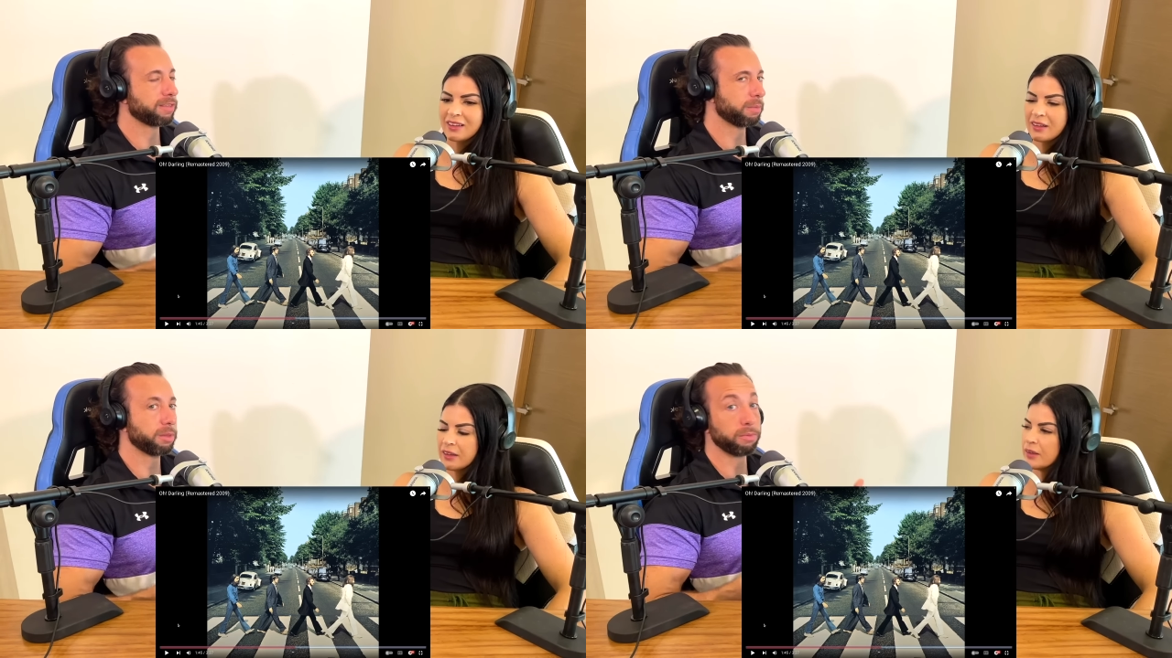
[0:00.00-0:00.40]
Speaker 1: right?
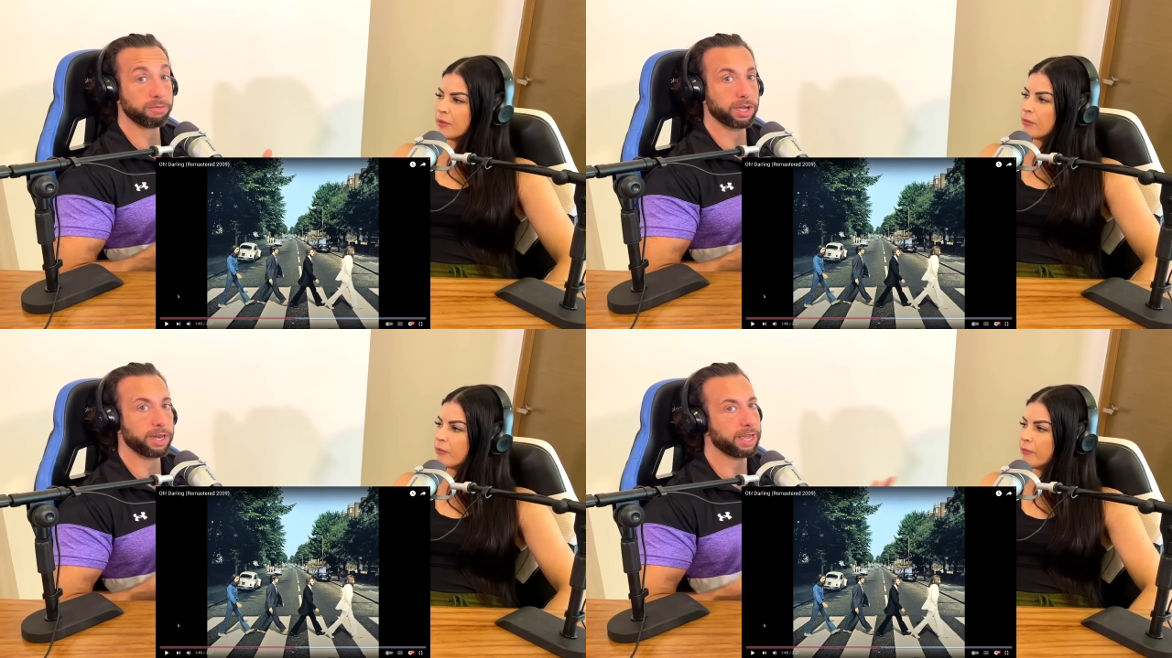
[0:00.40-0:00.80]
Some of them
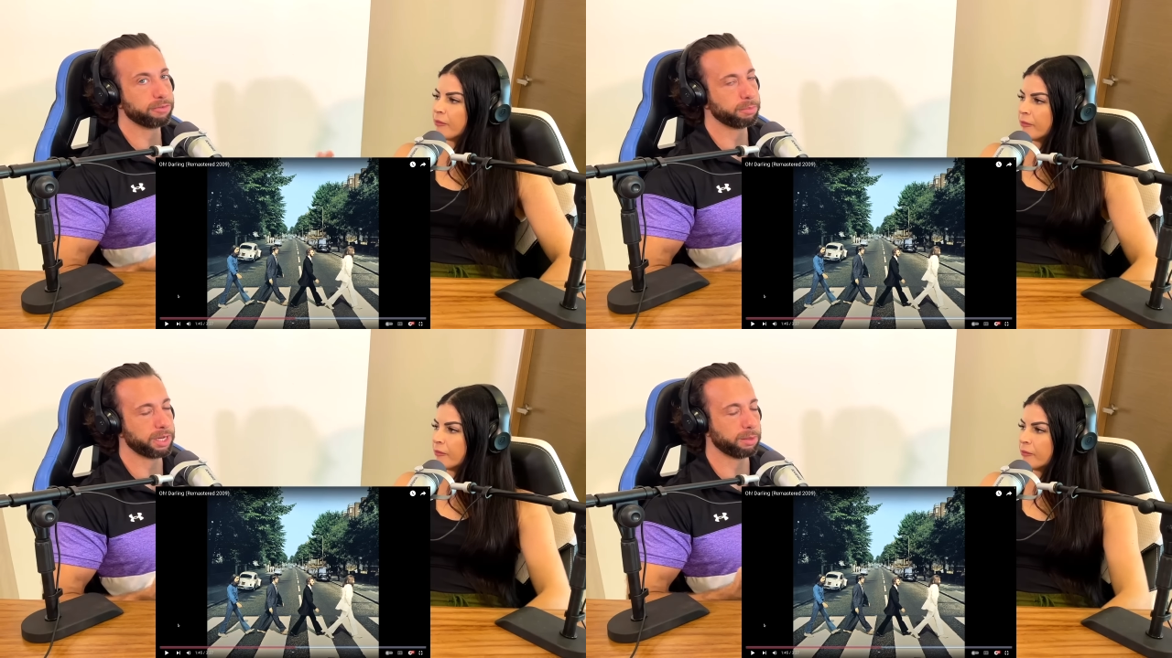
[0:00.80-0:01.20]
we've done,
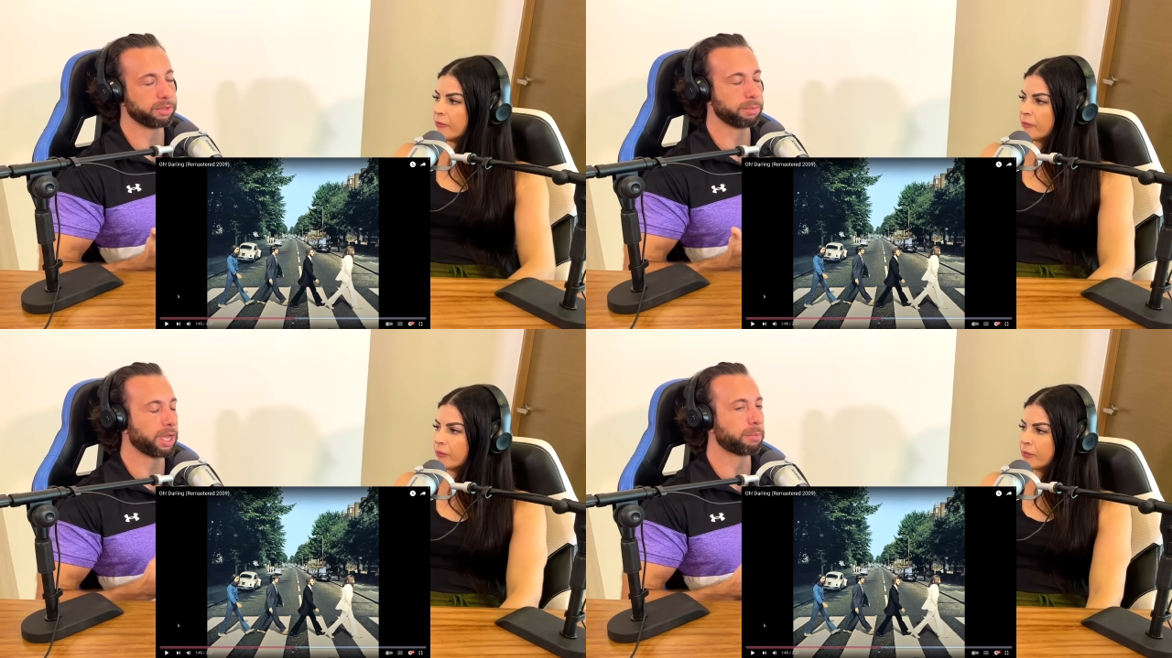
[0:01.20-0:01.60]
haven't been
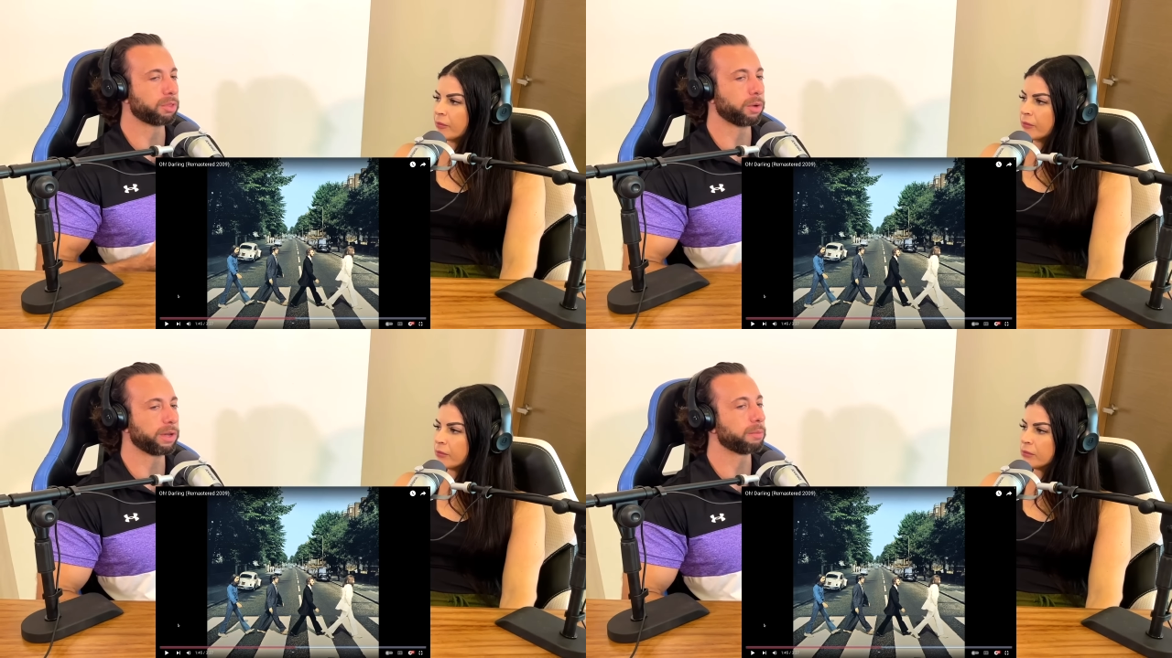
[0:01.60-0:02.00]
able to be
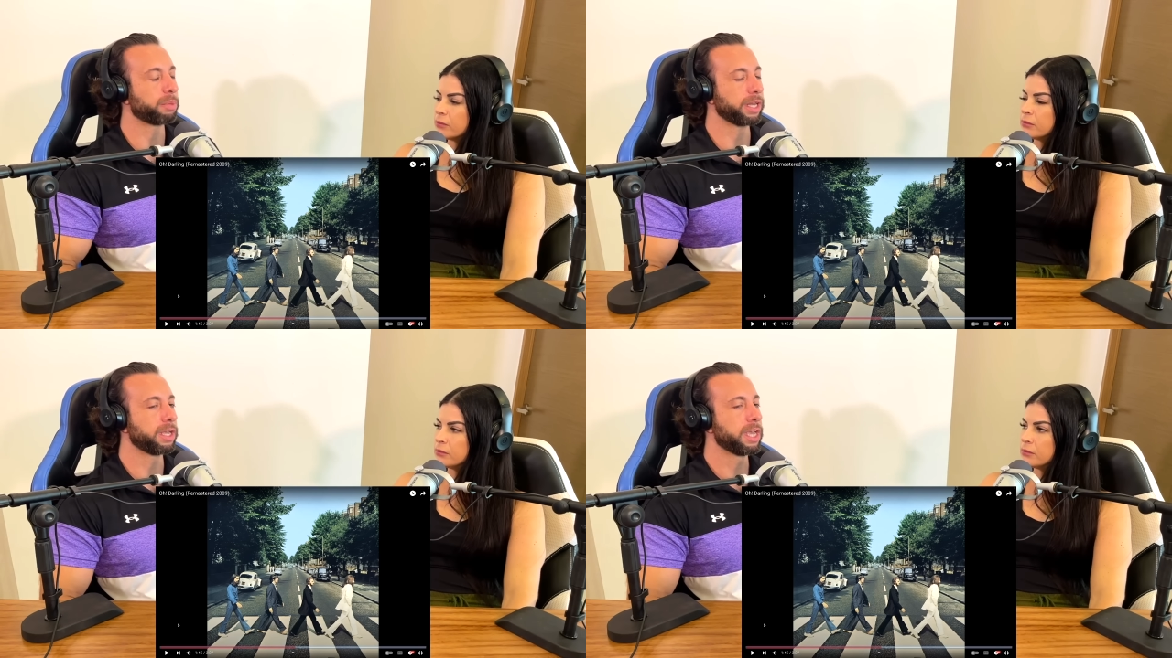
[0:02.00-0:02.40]
uploaded,
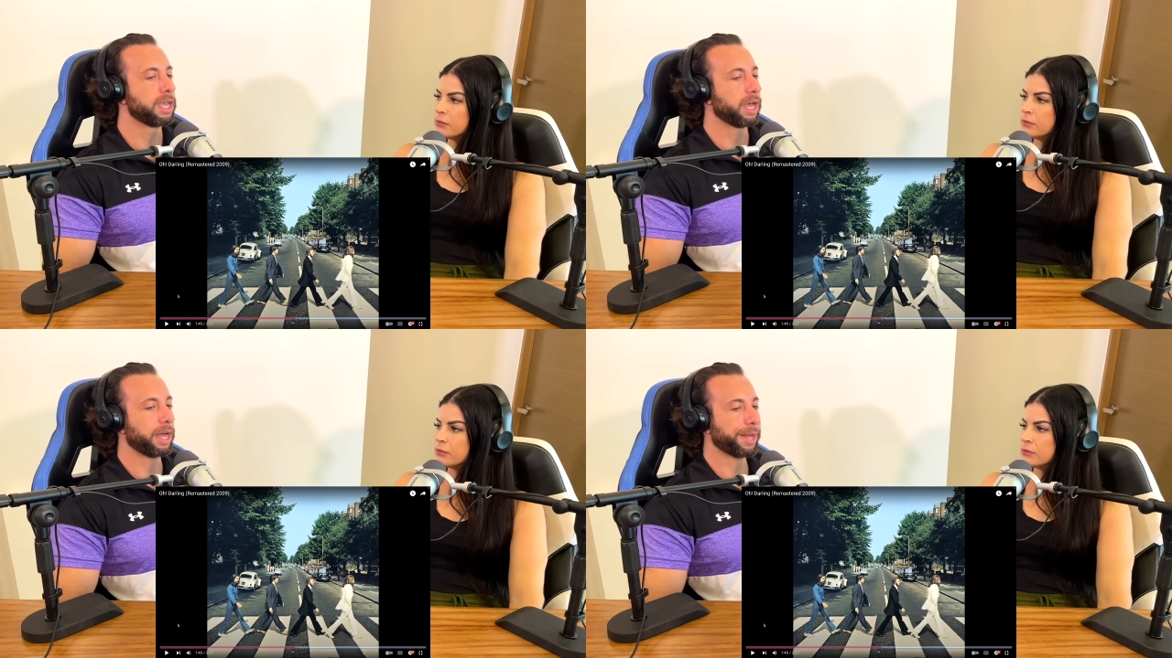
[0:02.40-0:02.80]
but
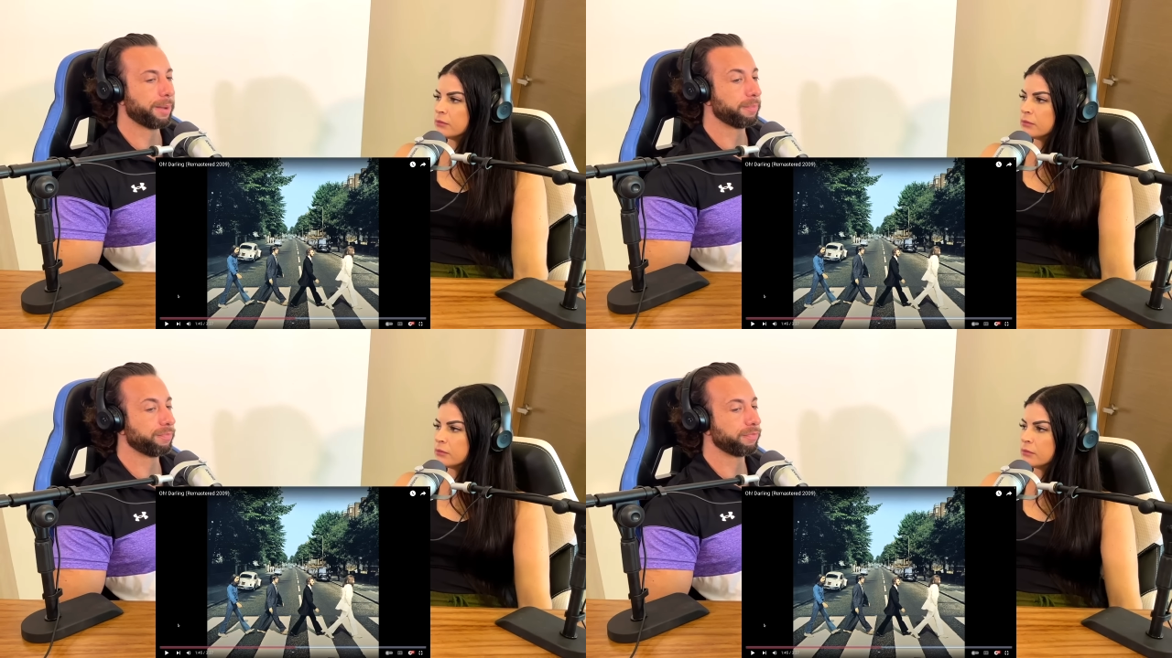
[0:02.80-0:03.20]

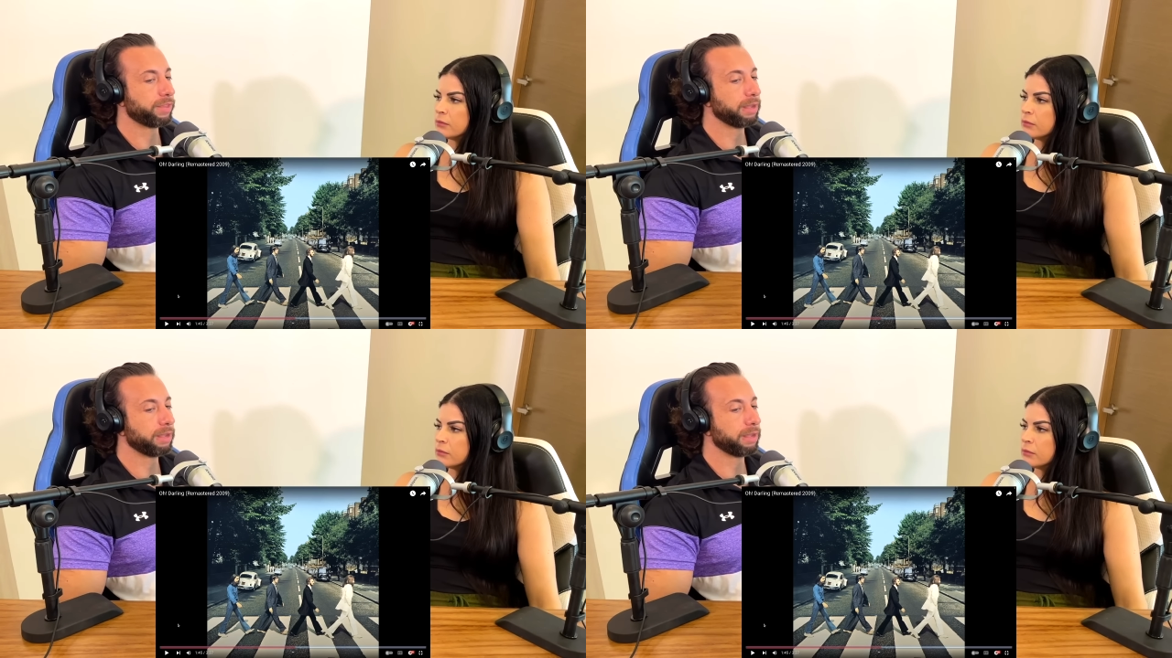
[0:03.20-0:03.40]
um,